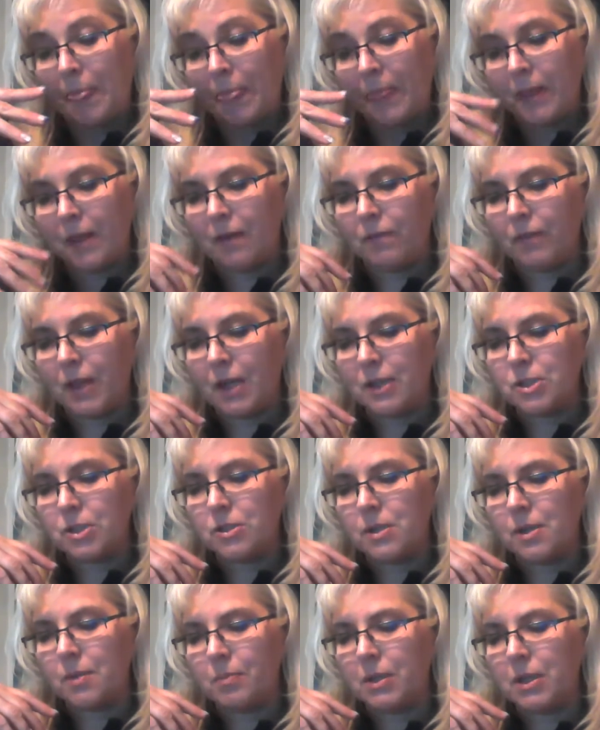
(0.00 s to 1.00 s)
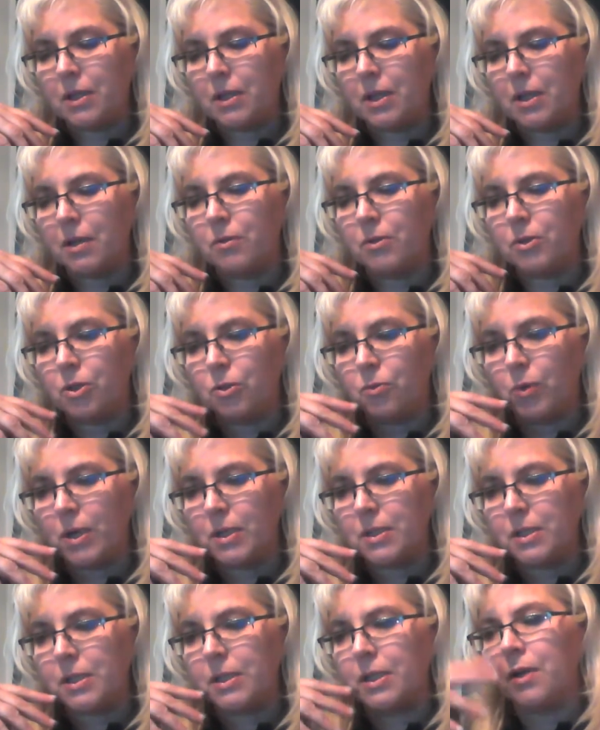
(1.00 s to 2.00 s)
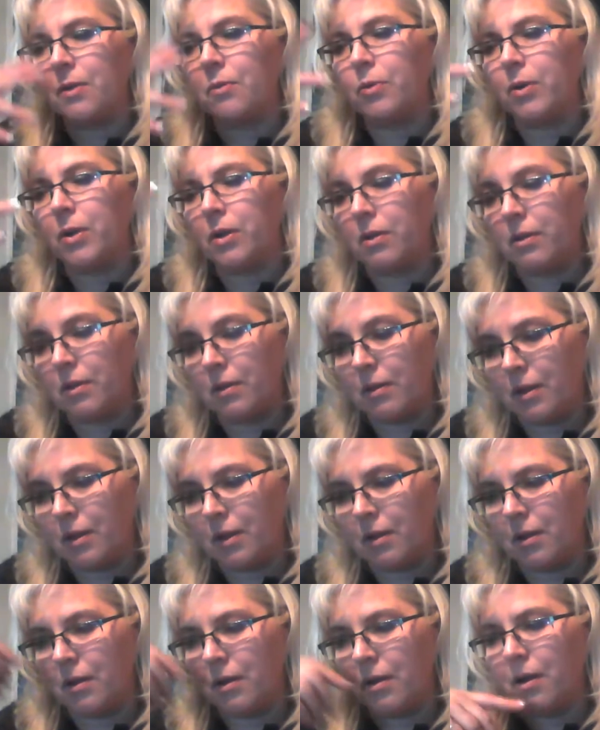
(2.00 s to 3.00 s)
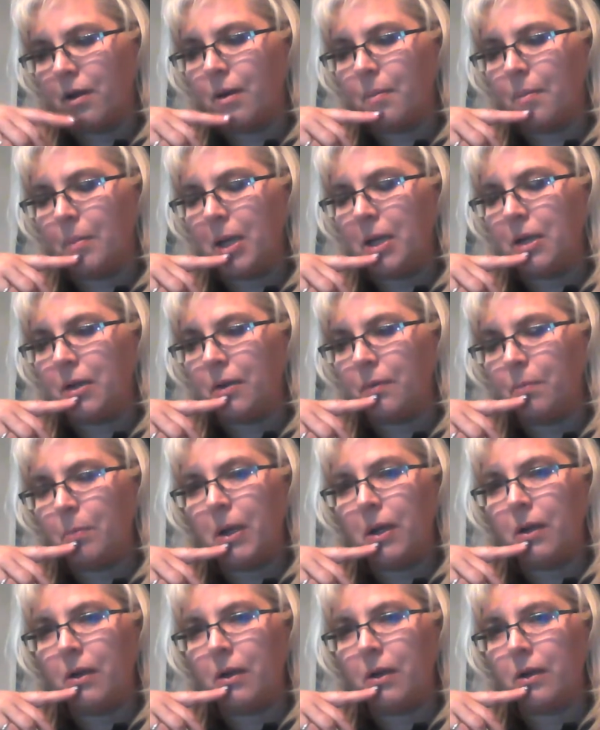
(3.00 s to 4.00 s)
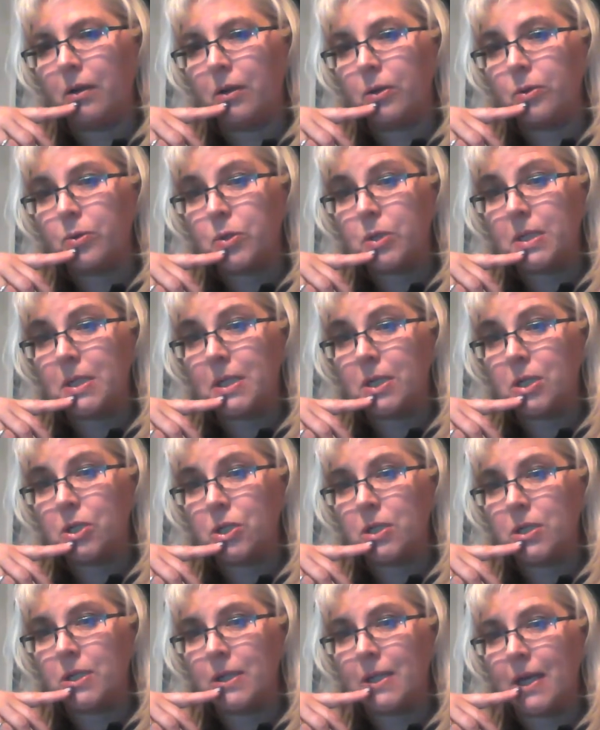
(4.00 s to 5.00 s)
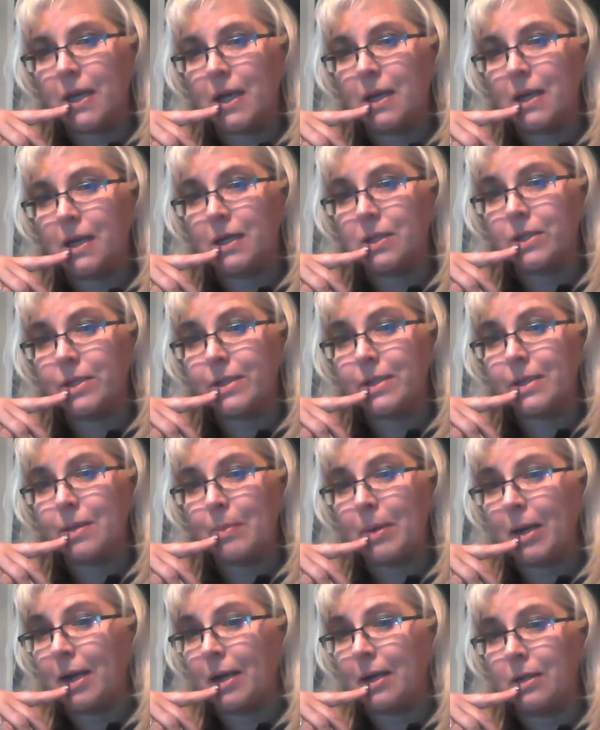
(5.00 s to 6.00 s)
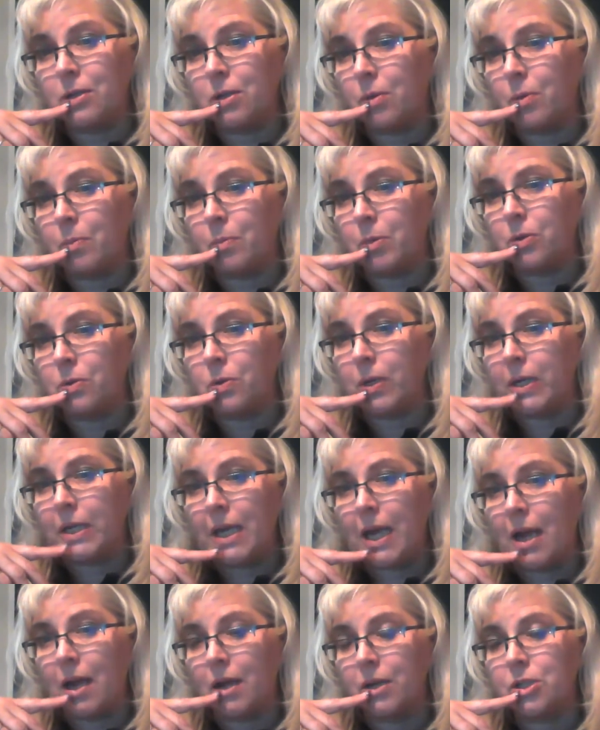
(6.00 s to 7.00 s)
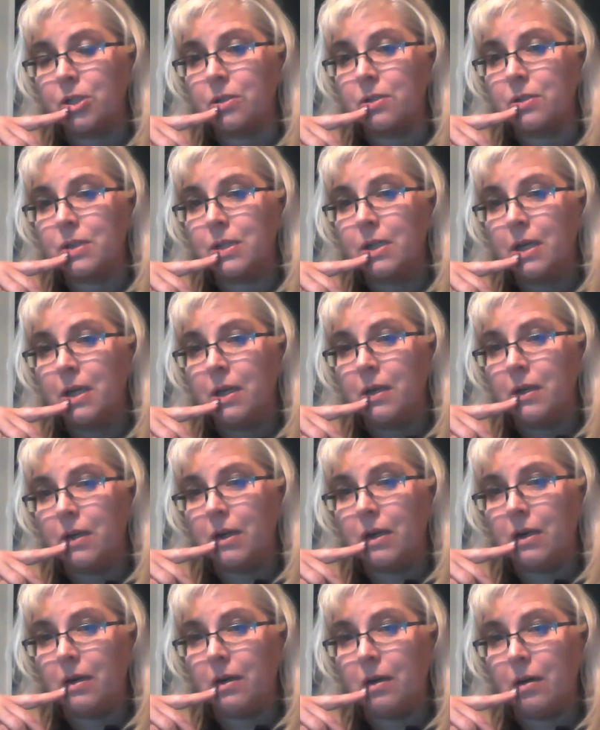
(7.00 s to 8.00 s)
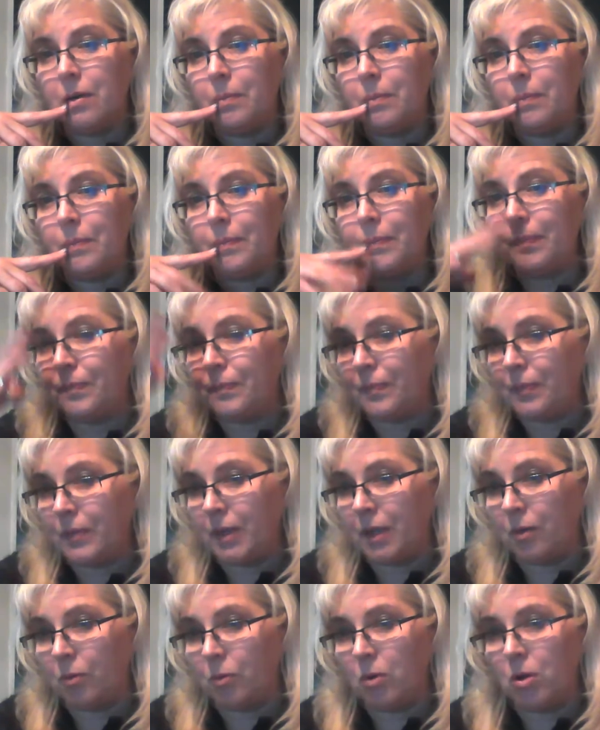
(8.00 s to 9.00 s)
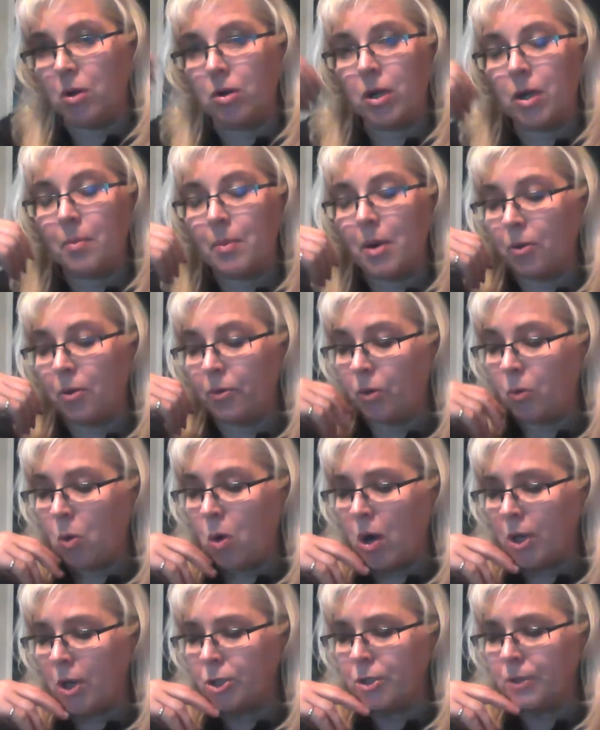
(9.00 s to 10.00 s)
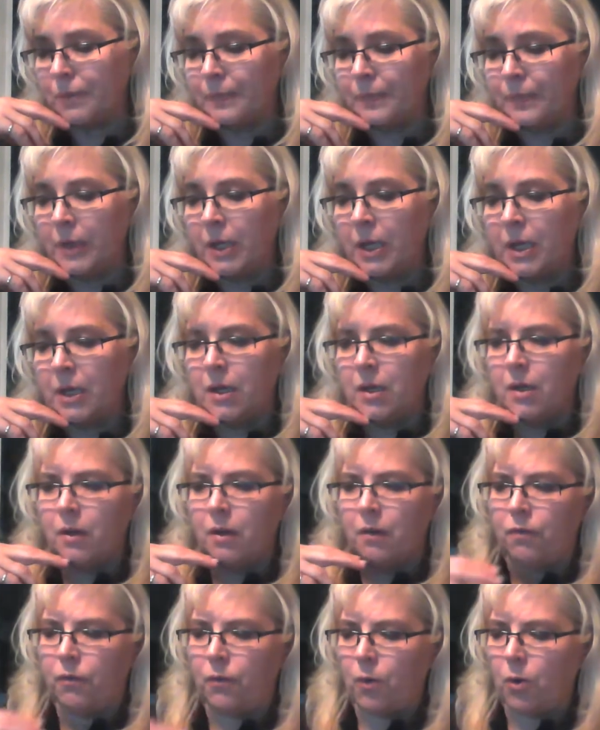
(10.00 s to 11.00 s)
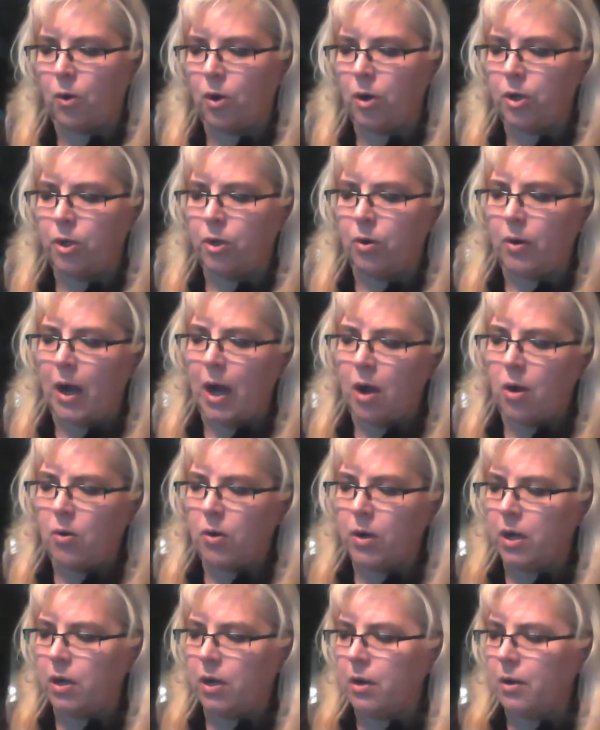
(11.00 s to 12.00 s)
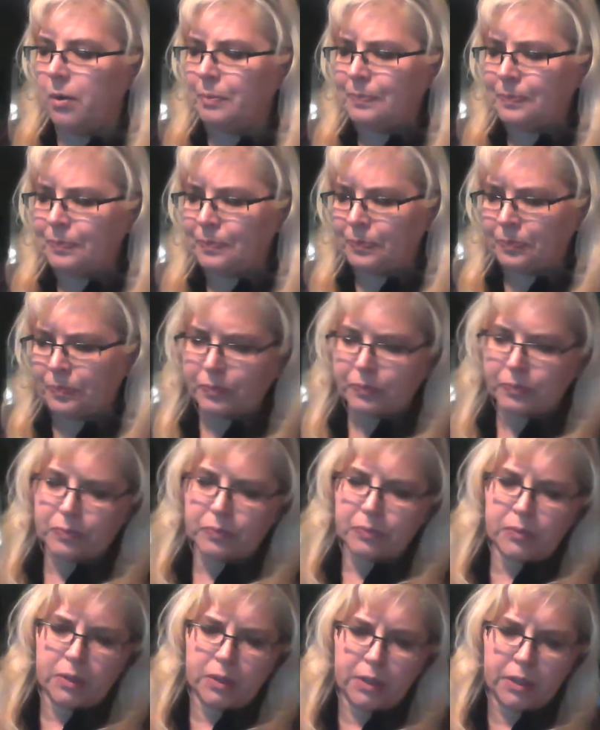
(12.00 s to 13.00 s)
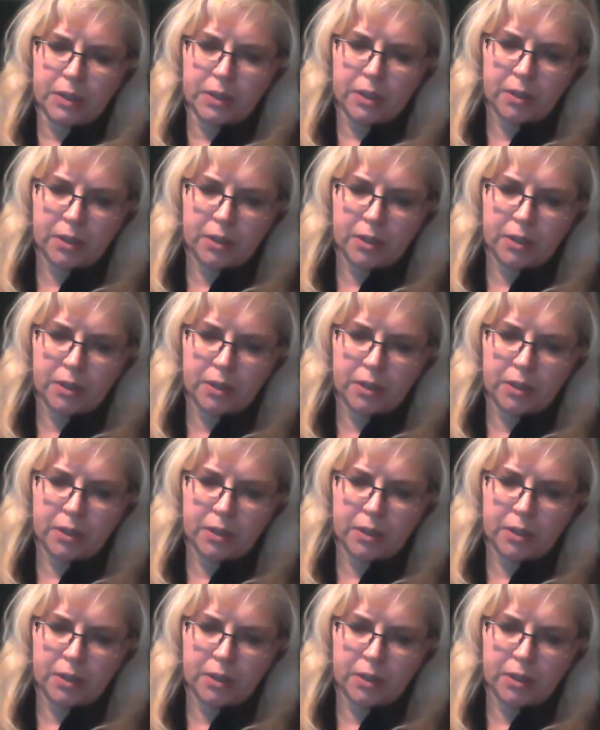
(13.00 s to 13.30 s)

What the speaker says: if that's something that you resonate with, then pay close attention to that, and just sit back and don't do any actions. It will all come out in the wash. For your outcome,